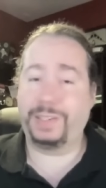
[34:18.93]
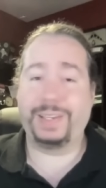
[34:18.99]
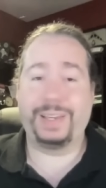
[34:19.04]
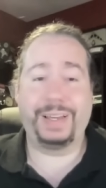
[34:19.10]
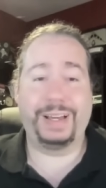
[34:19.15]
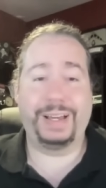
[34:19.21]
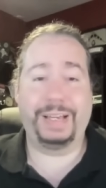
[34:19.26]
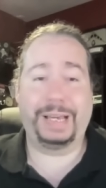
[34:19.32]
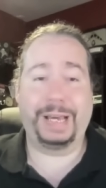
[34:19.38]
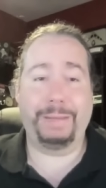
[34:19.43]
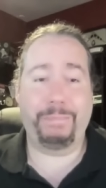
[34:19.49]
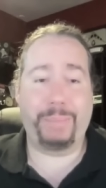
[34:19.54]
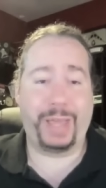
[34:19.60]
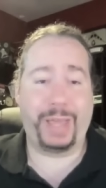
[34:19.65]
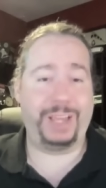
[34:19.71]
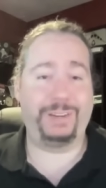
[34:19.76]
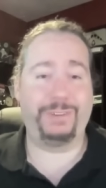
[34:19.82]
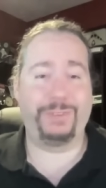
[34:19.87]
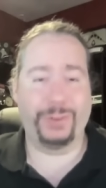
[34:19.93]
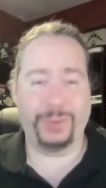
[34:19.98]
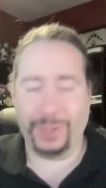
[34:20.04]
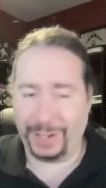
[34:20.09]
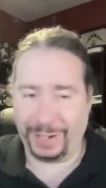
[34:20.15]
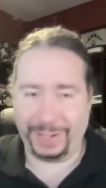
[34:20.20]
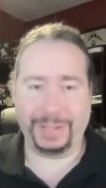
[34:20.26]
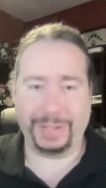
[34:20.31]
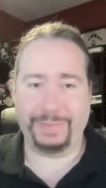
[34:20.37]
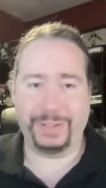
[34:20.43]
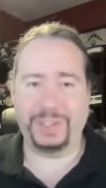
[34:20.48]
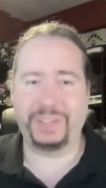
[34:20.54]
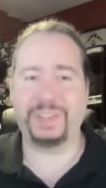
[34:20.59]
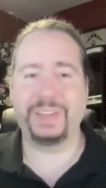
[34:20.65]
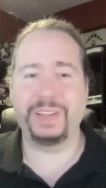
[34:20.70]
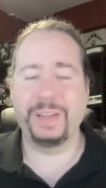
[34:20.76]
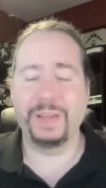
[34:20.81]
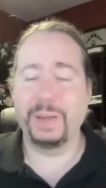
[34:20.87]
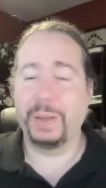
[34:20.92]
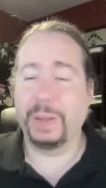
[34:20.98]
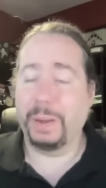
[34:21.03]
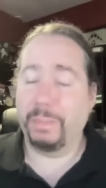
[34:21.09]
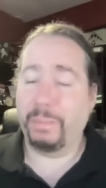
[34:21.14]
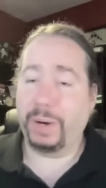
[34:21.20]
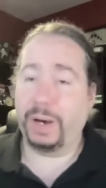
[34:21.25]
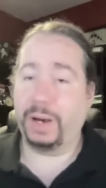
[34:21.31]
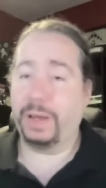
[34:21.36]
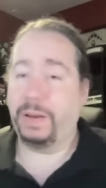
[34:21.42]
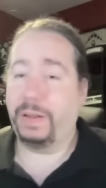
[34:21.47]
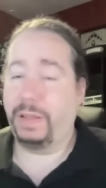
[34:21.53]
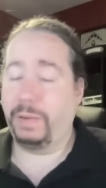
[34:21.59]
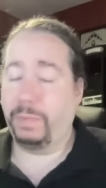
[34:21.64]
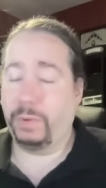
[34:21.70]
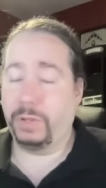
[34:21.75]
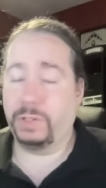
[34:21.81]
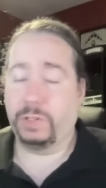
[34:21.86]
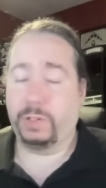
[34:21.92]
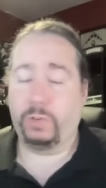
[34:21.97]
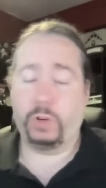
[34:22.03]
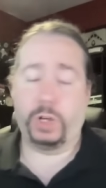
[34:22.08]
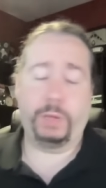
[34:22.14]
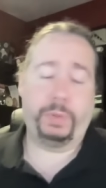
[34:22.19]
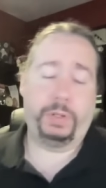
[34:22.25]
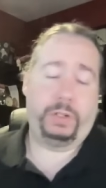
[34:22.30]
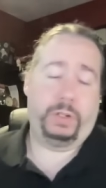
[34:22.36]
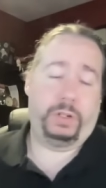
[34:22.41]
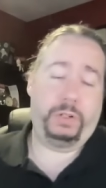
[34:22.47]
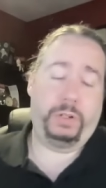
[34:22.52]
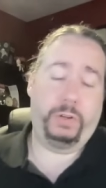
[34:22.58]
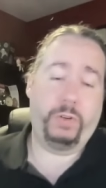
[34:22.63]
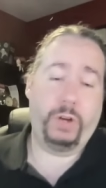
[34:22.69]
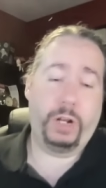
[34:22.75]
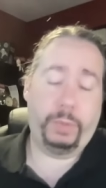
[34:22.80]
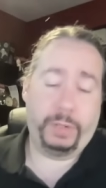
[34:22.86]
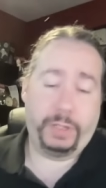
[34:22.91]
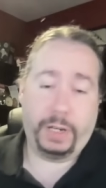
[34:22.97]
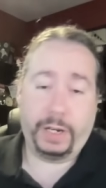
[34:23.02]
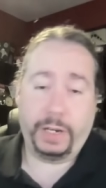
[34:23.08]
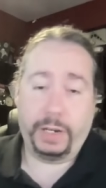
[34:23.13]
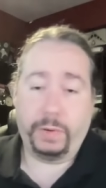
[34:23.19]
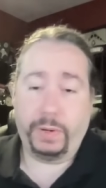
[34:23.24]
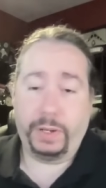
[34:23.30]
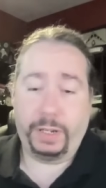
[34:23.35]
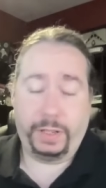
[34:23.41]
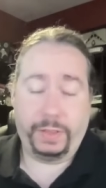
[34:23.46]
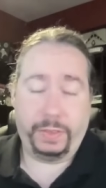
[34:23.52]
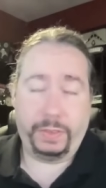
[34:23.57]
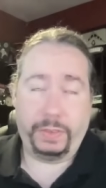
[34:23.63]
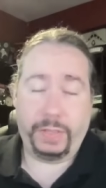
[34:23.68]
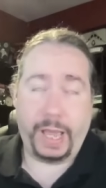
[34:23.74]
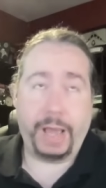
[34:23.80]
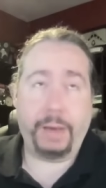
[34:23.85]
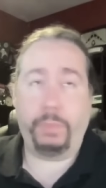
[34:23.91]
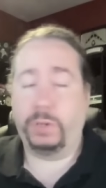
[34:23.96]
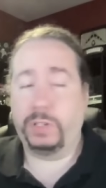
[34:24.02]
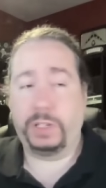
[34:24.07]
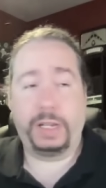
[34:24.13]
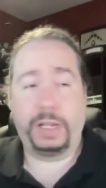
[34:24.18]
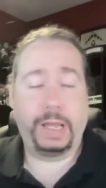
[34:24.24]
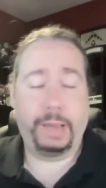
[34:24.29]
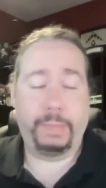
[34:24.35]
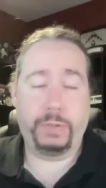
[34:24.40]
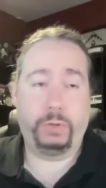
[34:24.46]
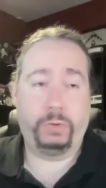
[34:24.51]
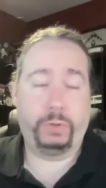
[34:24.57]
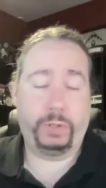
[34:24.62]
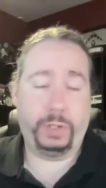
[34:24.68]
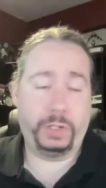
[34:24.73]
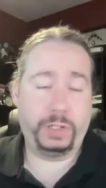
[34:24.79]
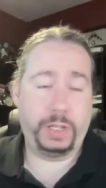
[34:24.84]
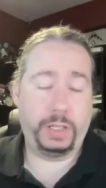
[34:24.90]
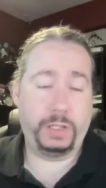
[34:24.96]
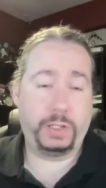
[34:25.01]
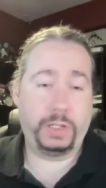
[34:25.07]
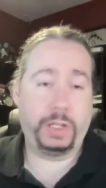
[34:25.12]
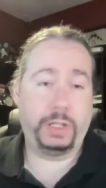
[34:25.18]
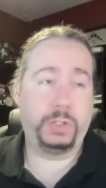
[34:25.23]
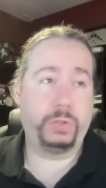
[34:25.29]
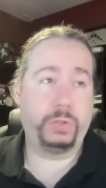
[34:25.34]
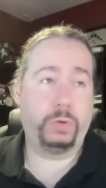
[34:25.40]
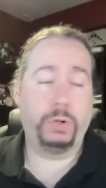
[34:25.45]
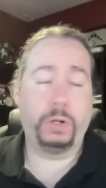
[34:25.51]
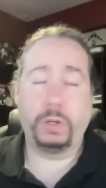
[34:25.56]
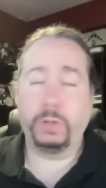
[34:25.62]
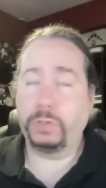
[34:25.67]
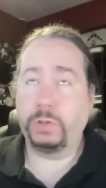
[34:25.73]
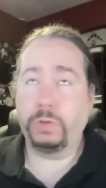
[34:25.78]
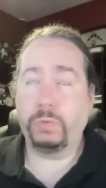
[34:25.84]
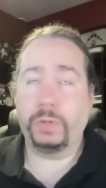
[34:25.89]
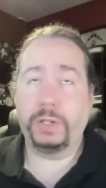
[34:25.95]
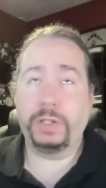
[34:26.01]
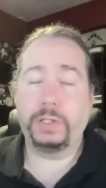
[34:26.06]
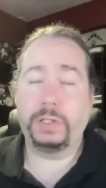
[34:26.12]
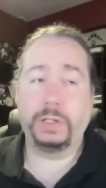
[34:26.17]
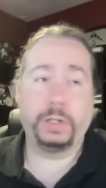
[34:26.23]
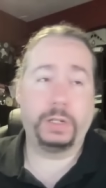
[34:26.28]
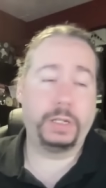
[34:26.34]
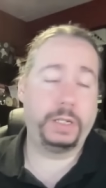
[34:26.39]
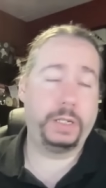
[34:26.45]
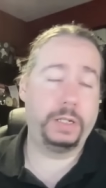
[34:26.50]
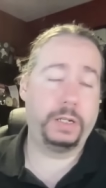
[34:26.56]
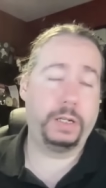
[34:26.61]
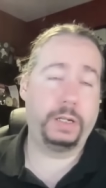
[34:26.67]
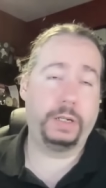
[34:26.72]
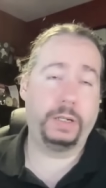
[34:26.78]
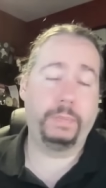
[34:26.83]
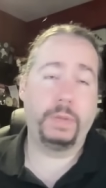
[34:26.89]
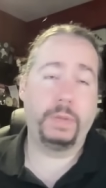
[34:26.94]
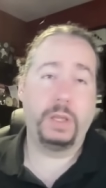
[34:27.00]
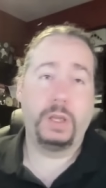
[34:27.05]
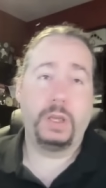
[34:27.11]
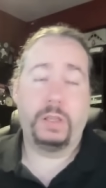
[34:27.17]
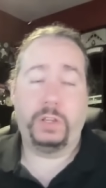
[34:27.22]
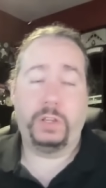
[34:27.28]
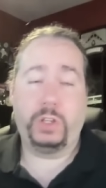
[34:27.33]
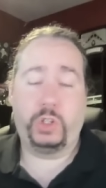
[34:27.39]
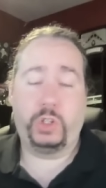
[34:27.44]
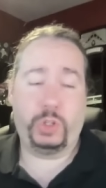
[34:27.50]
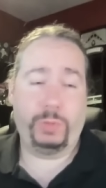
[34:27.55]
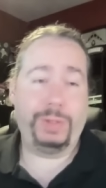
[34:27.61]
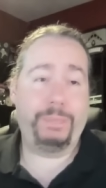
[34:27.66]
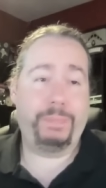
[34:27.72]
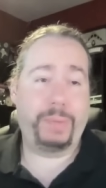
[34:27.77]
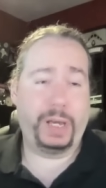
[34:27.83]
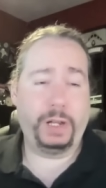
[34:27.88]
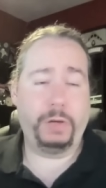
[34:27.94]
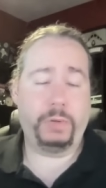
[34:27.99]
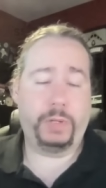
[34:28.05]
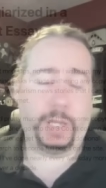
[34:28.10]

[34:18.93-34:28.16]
say I got paid for any of it, but it was incredibly long, incredibly tiring. And that was an absolutely insane story. And also recently, um, the Jimmy Bello